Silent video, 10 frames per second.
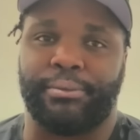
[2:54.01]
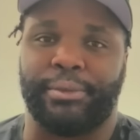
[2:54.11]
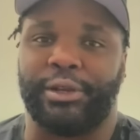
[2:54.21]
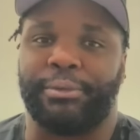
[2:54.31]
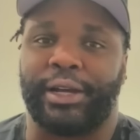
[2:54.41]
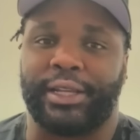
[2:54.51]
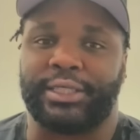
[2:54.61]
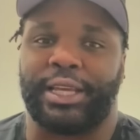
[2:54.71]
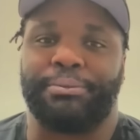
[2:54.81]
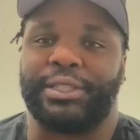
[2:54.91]

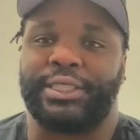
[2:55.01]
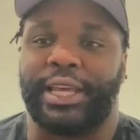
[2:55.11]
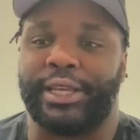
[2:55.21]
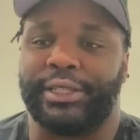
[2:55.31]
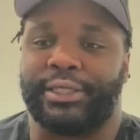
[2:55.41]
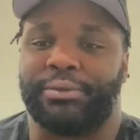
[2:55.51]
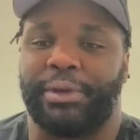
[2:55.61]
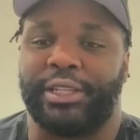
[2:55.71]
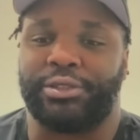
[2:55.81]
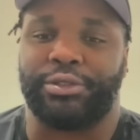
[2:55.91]
minimize like mistakes and
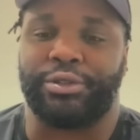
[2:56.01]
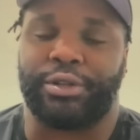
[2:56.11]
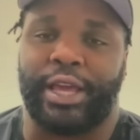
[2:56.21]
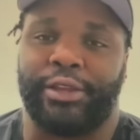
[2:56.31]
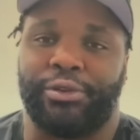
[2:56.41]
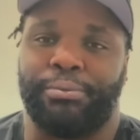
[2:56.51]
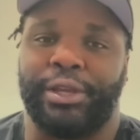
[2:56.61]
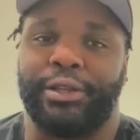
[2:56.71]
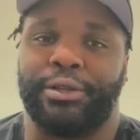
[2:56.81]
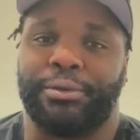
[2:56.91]
make sure you're like you're
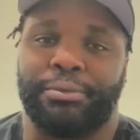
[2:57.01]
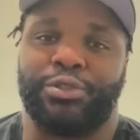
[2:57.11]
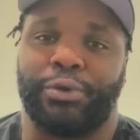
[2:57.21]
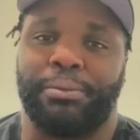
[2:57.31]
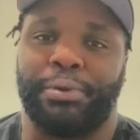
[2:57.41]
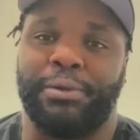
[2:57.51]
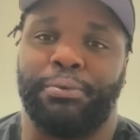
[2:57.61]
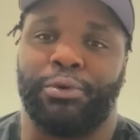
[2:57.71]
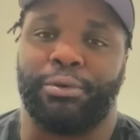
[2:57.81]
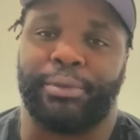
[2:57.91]
mingling between
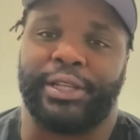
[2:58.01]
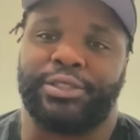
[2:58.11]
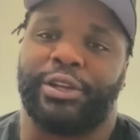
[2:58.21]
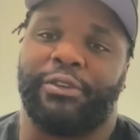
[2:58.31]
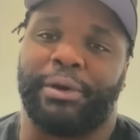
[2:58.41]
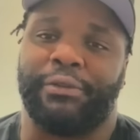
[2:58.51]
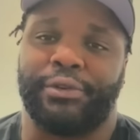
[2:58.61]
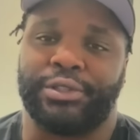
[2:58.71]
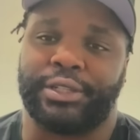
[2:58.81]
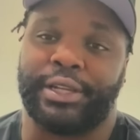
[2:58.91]
people and make sure everybody
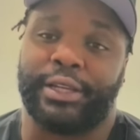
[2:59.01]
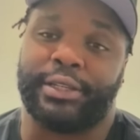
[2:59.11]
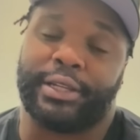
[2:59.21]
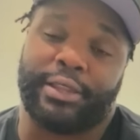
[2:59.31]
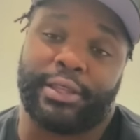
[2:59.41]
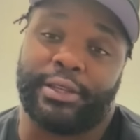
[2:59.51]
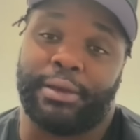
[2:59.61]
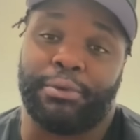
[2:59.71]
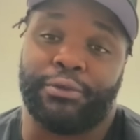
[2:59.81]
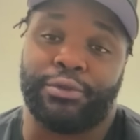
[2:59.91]
feels connected. And I think
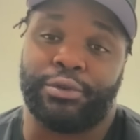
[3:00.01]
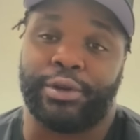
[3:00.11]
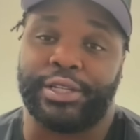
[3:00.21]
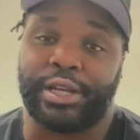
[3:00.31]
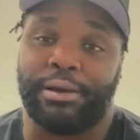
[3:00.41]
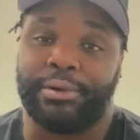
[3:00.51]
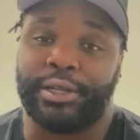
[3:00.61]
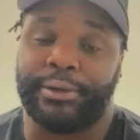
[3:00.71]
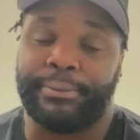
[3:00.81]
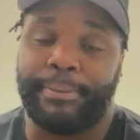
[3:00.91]
they both do a great job of
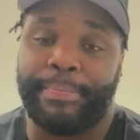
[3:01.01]
that.